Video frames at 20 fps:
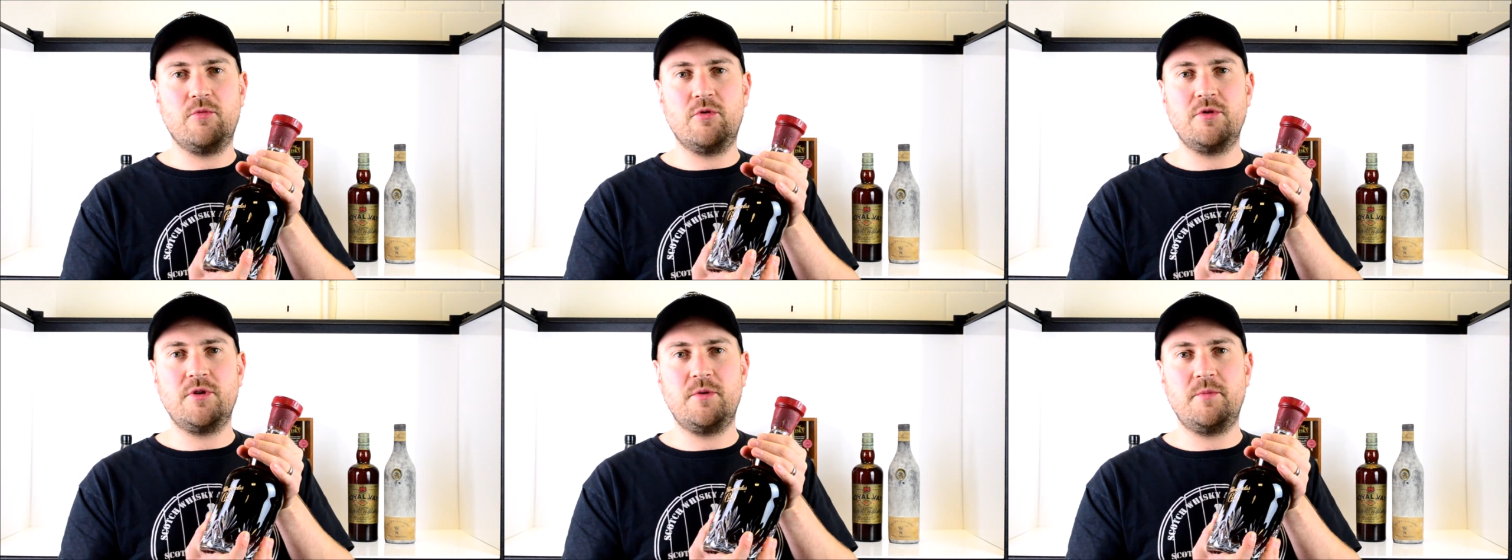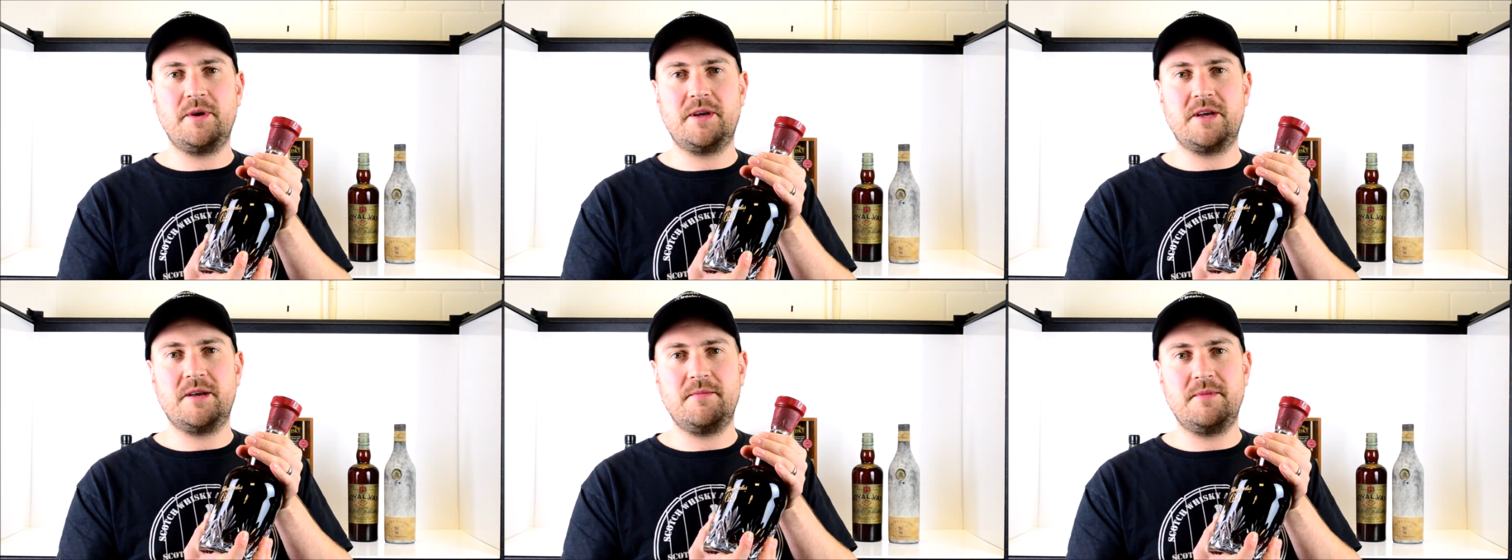more that
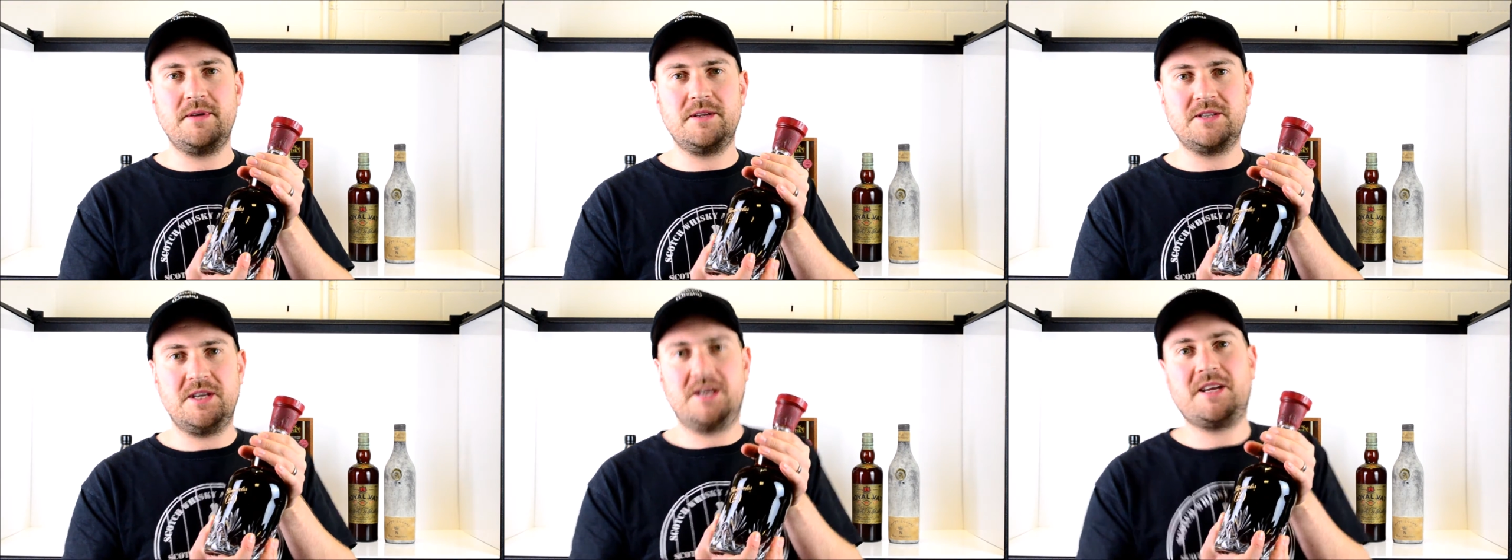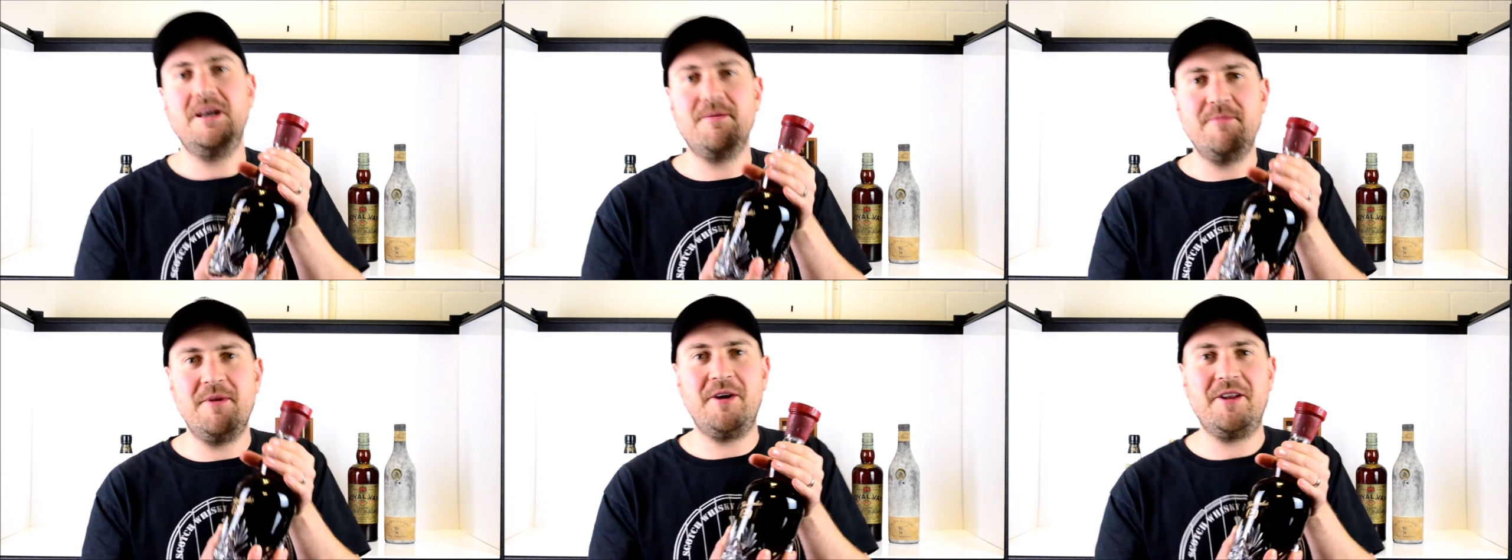we can be
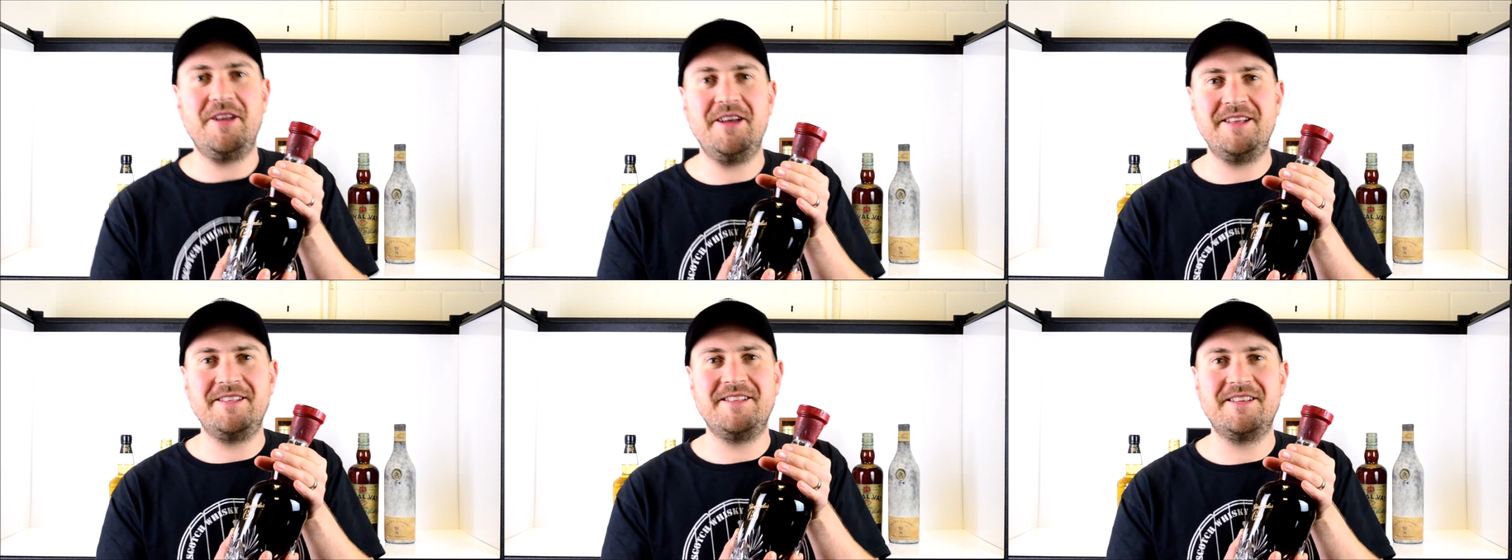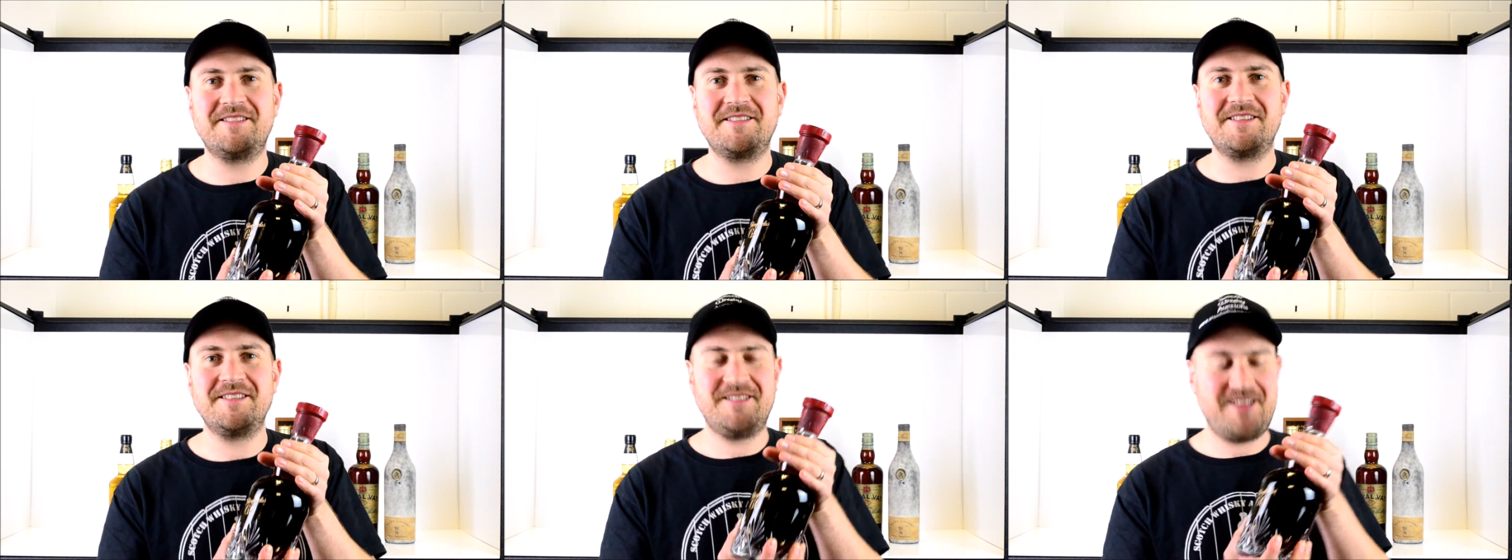saying about it in
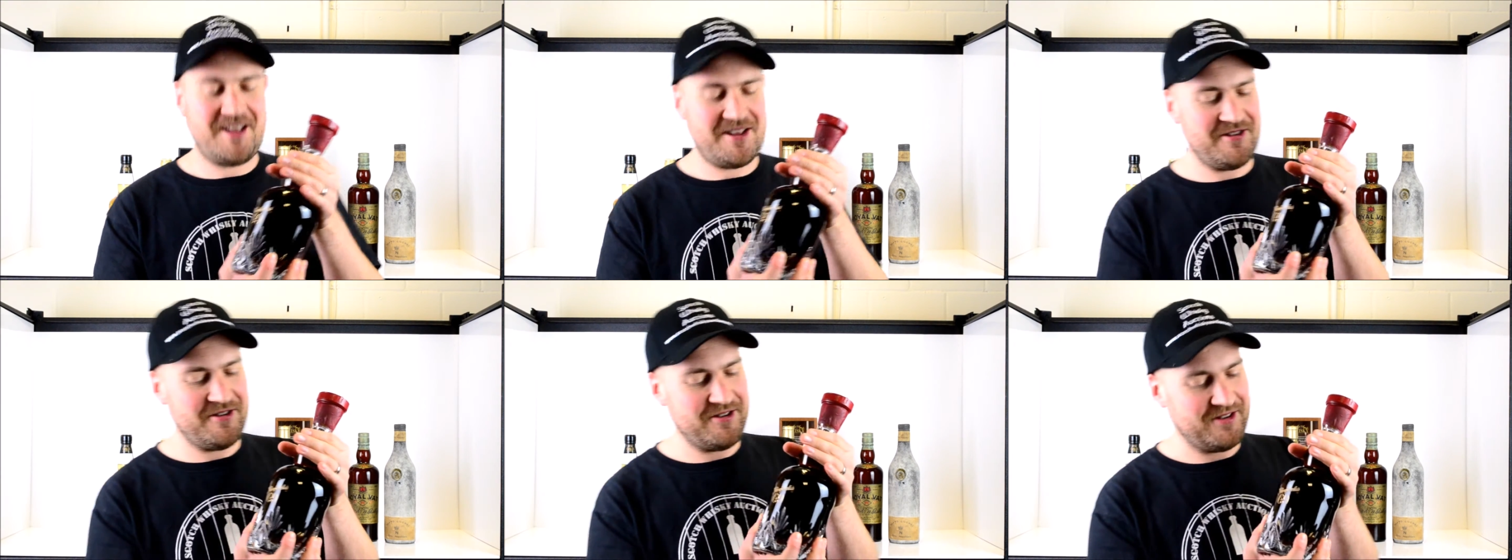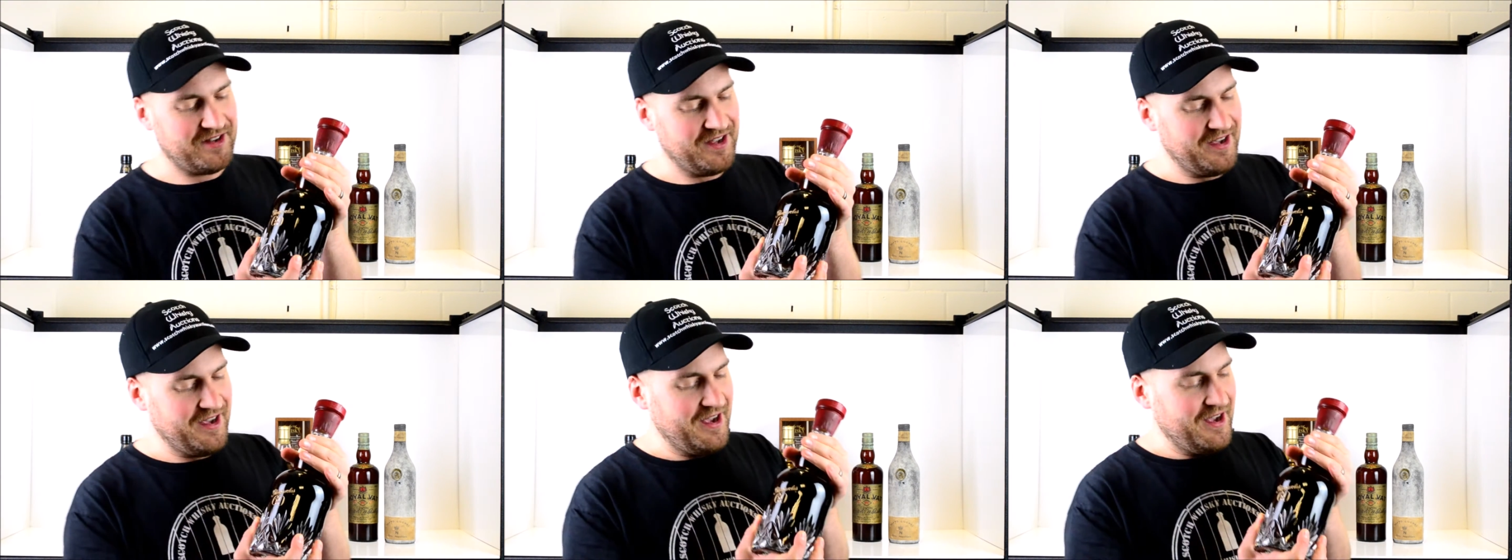this
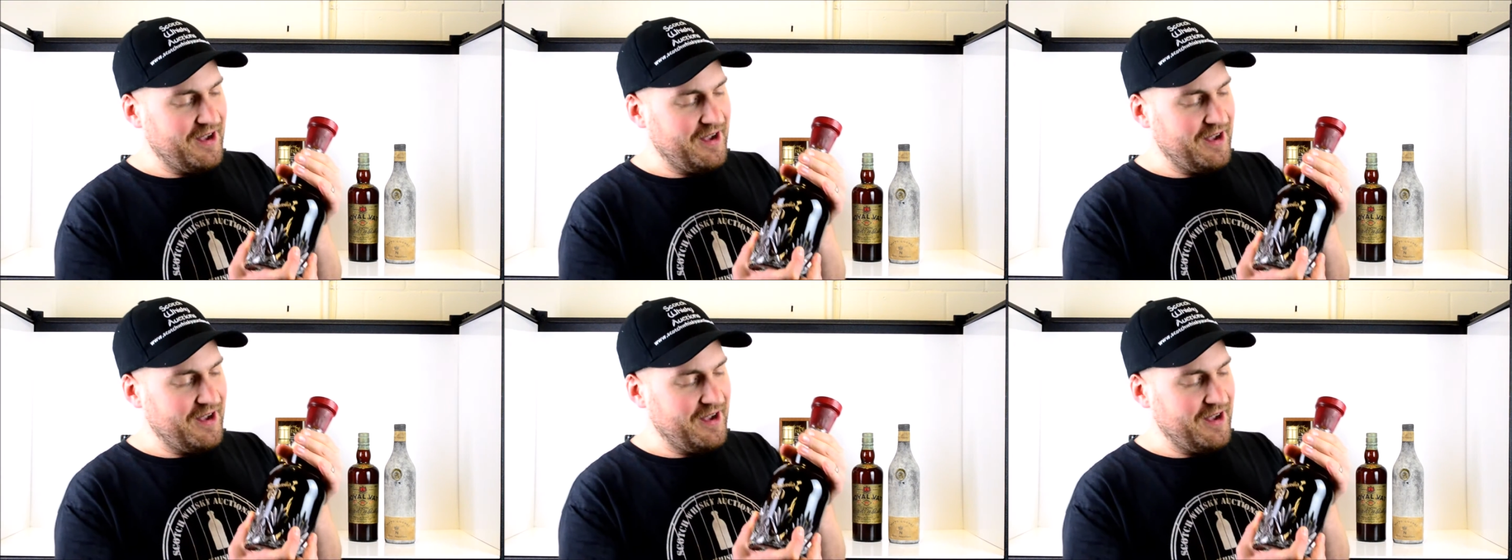continued